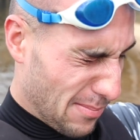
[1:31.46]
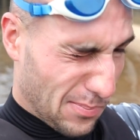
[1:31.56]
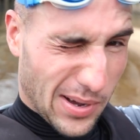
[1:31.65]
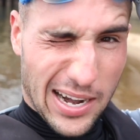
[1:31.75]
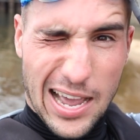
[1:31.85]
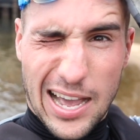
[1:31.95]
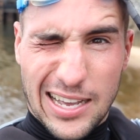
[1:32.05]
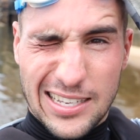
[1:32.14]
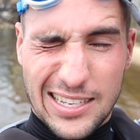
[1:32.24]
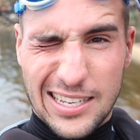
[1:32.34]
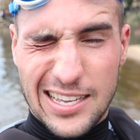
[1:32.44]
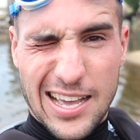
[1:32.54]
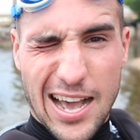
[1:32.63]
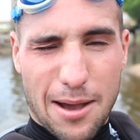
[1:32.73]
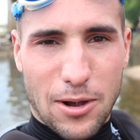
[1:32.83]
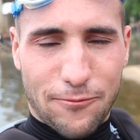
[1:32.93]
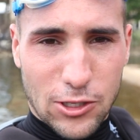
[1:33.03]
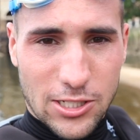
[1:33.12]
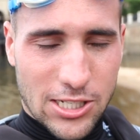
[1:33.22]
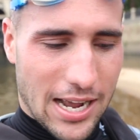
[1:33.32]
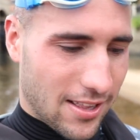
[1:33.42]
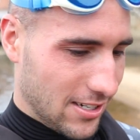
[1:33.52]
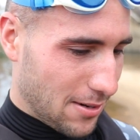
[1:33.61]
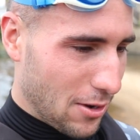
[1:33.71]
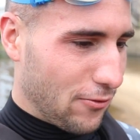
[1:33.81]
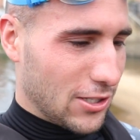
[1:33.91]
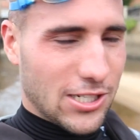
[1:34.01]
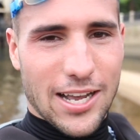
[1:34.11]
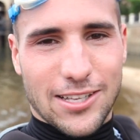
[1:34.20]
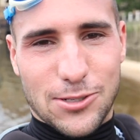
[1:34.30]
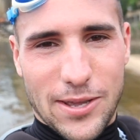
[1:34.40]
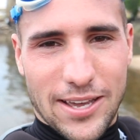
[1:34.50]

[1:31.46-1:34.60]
but uh, I'm up for the challenge. I'm up for the challenge,